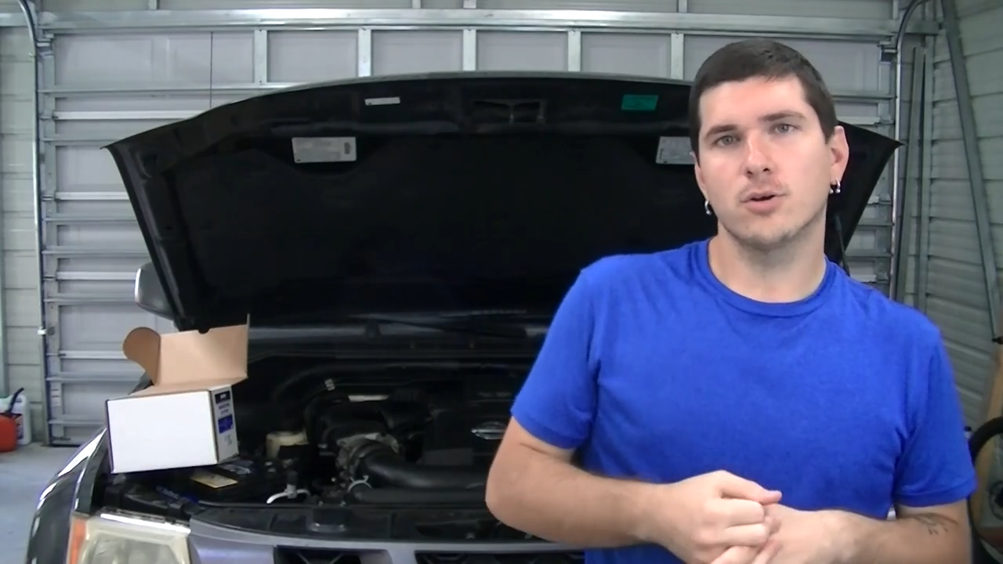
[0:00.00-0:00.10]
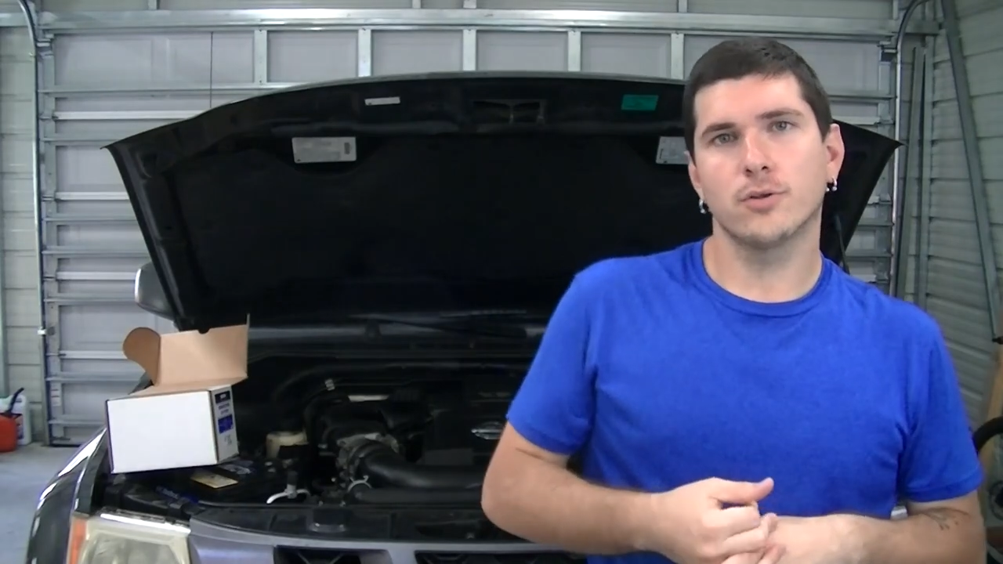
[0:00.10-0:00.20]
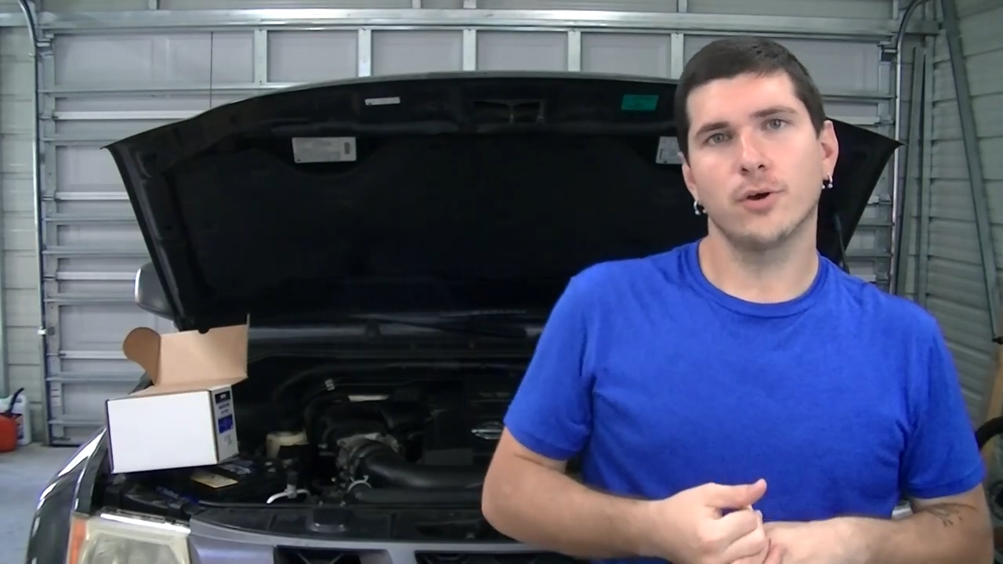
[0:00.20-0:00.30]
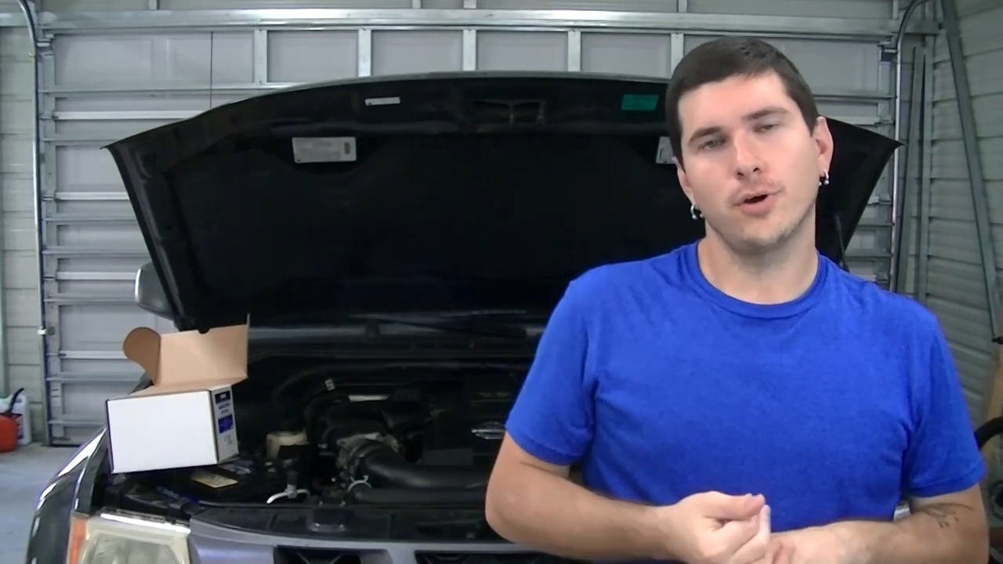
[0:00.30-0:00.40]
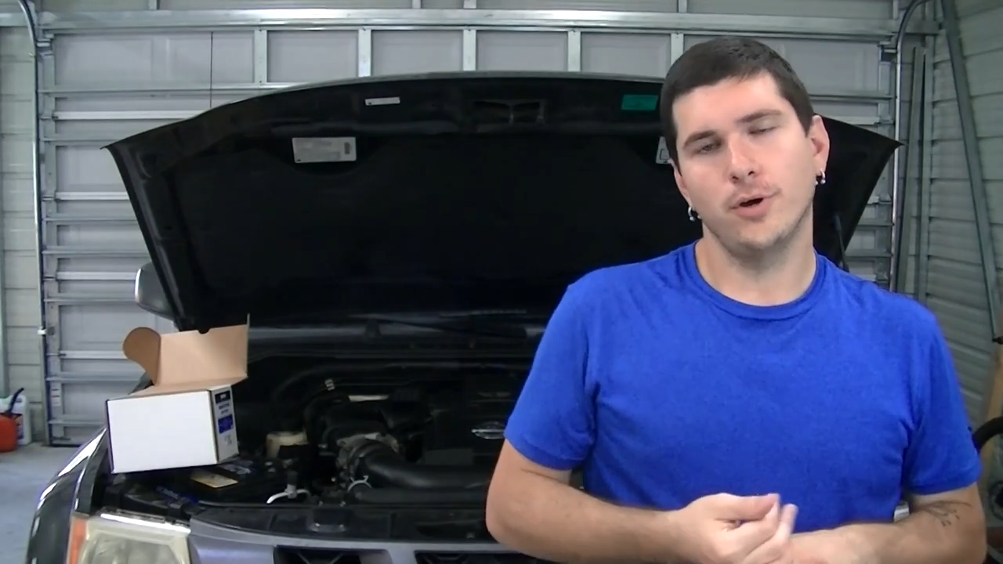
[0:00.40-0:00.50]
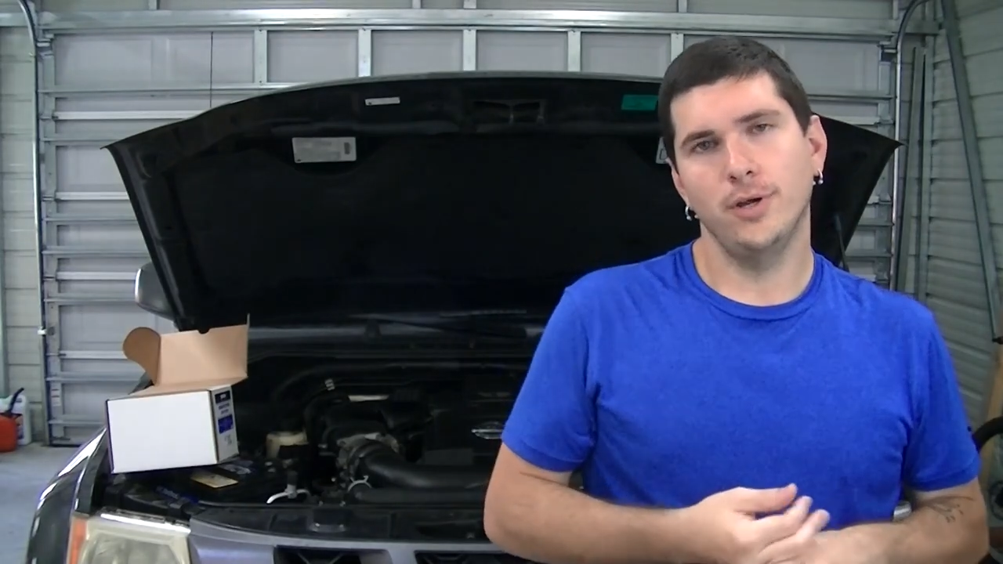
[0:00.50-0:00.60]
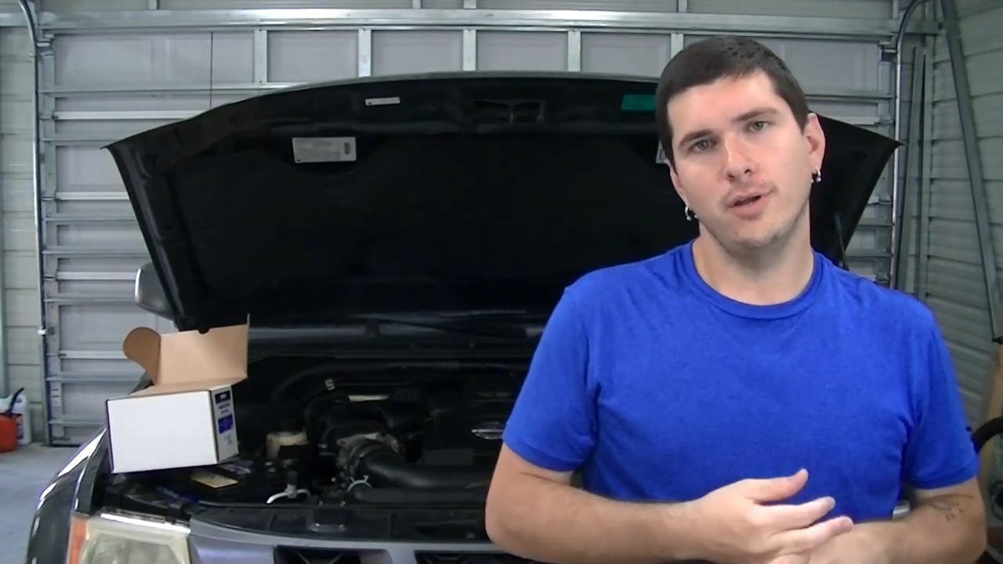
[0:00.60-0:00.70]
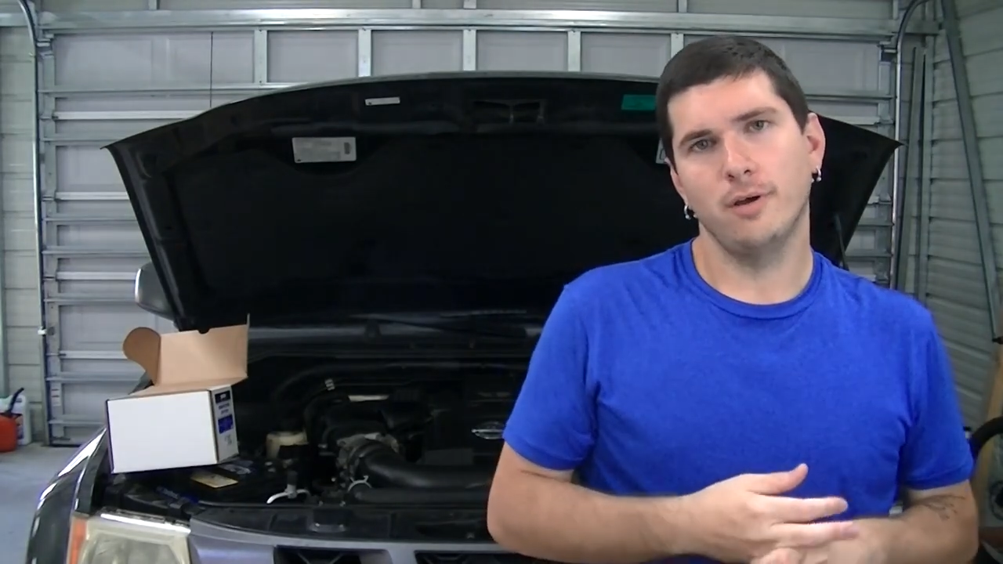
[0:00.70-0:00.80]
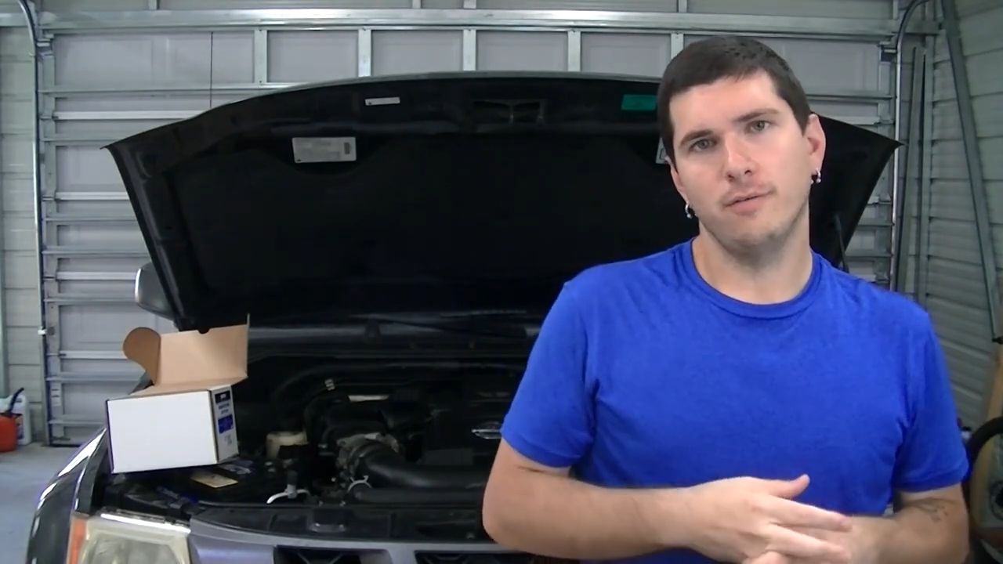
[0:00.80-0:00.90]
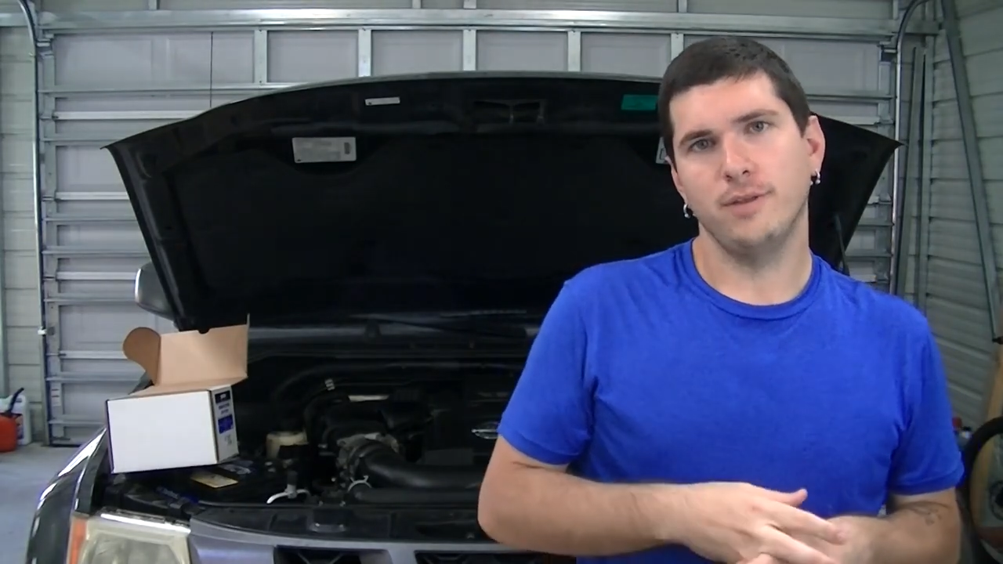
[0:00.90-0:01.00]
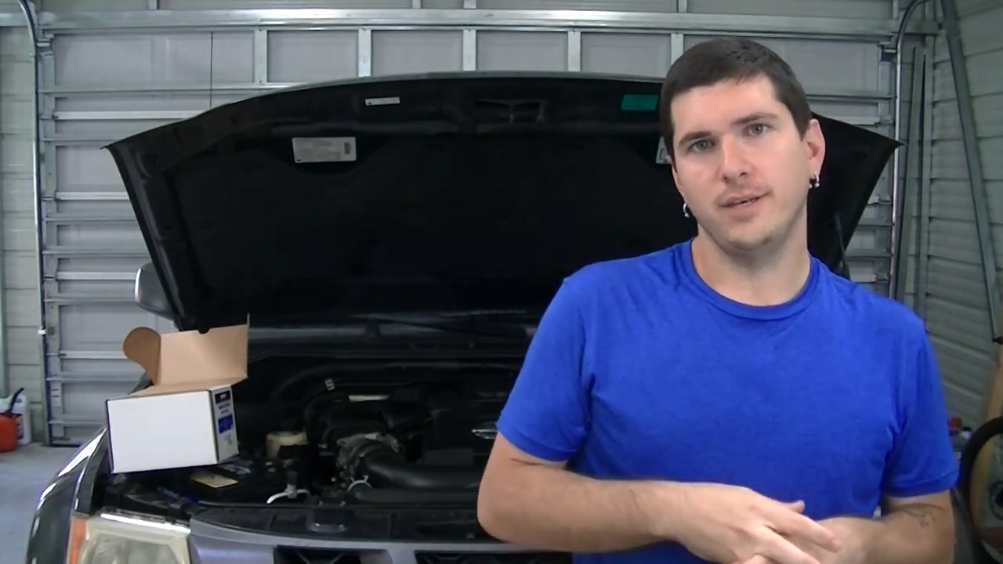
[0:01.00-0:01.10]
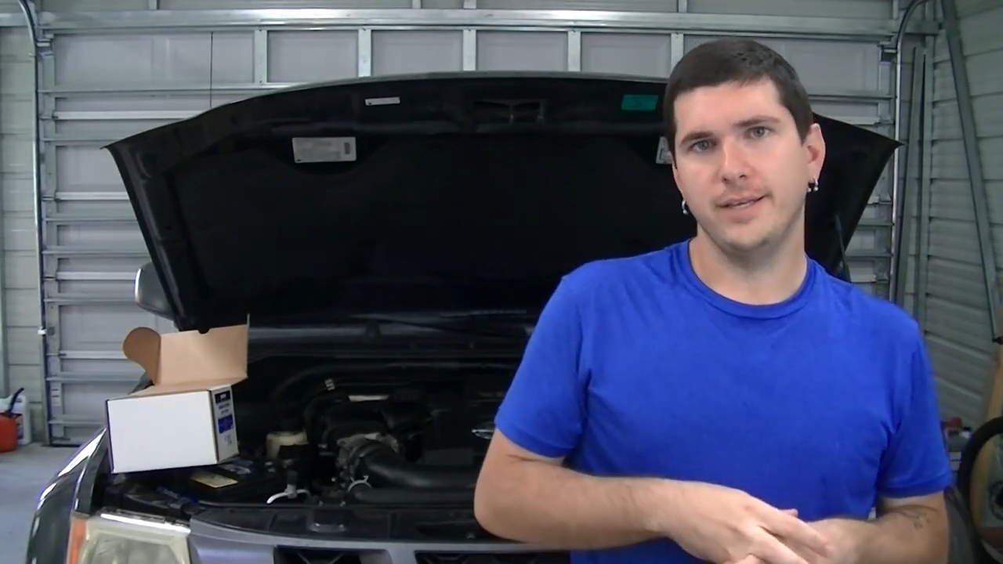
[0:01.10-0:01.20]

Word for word: under the hood of the